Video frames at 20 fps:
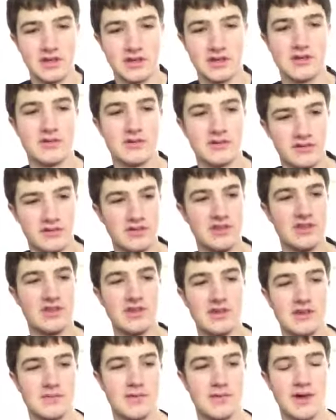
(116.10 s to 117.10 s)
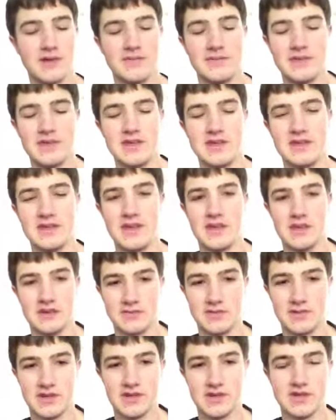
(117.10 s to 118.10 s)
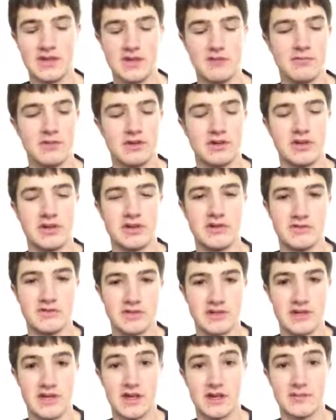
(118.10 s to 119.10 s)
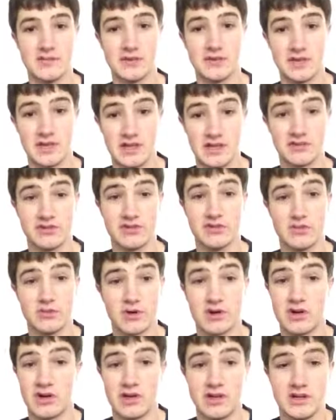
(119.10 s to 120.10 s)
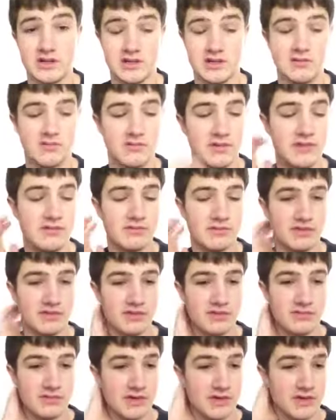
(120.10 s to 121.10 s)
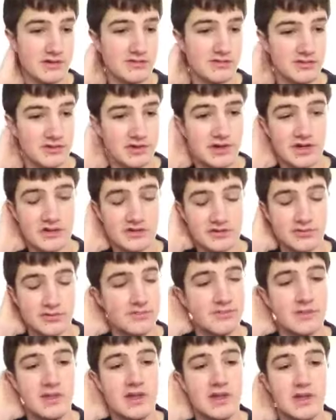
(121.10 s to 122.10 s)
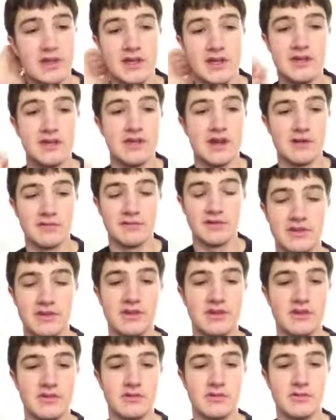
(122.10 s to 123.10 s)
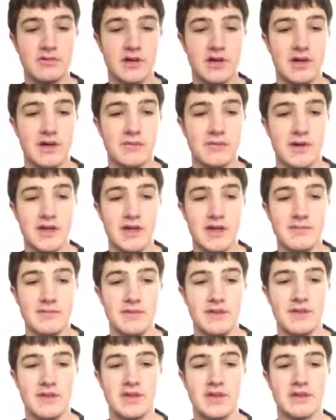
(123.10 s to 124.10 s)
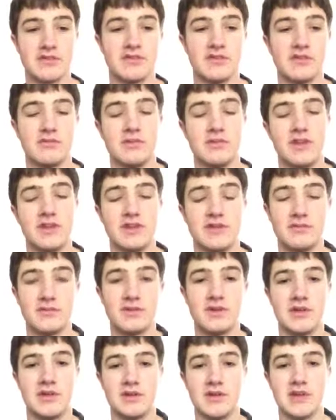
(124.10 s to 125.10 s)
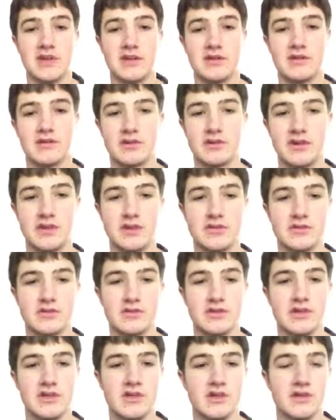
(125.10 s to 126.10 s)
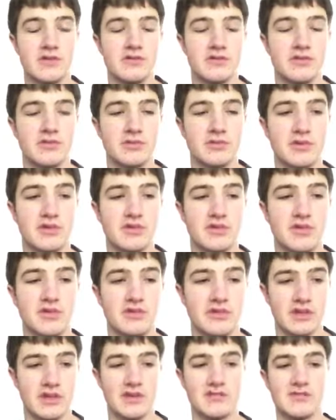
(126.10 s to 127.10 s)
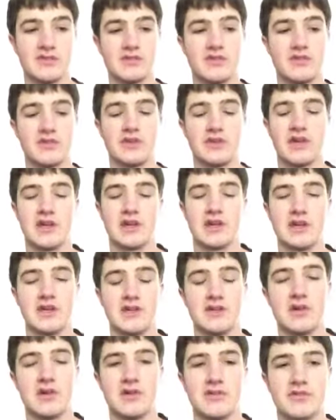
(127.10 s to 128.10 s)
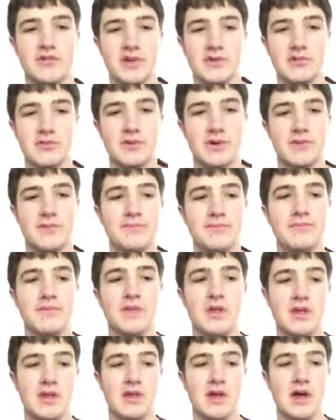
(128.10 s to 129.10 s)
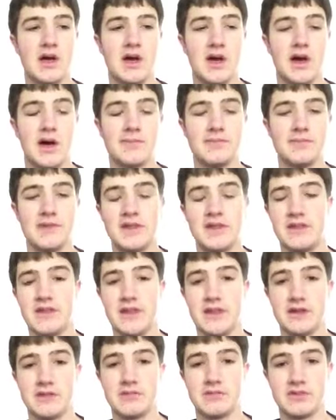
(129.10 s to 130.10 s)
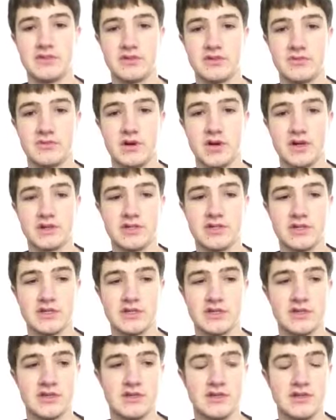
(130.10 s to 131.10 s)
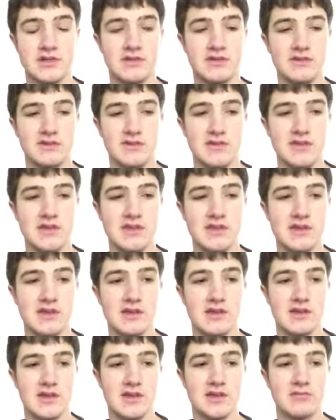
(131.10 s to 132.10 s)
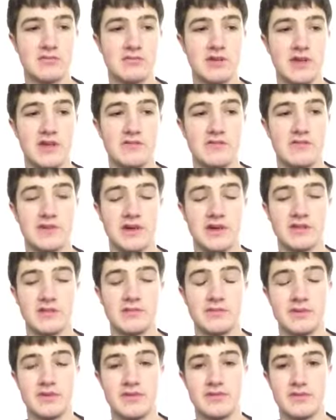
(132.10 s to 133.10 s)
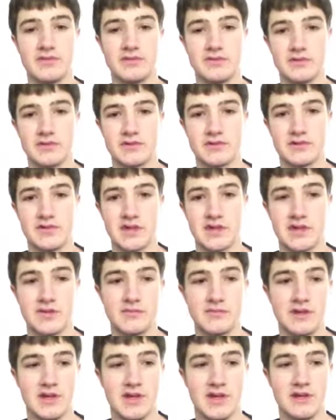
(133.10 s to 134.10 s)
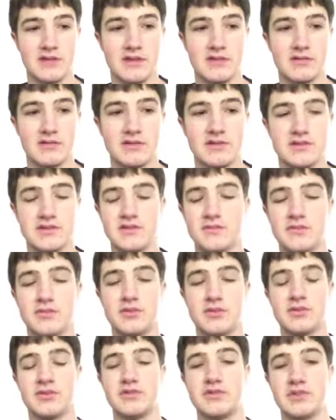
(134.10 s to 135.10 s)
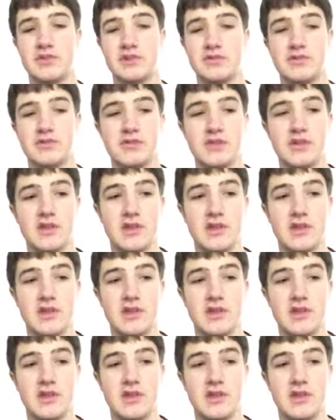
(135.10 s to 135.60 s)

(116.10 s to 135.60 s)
going to see a Miami Heat game and they won in overtime against LeBron and Wade wasn't even playing. It was awesome. Then I to uh, Miami next and Wade didn't play again on injury. It was a preseason game versus Atlanta. They lost that one. Um, and then I went to Washington, D.C., and Wade finally played for the first time and had 30 some points against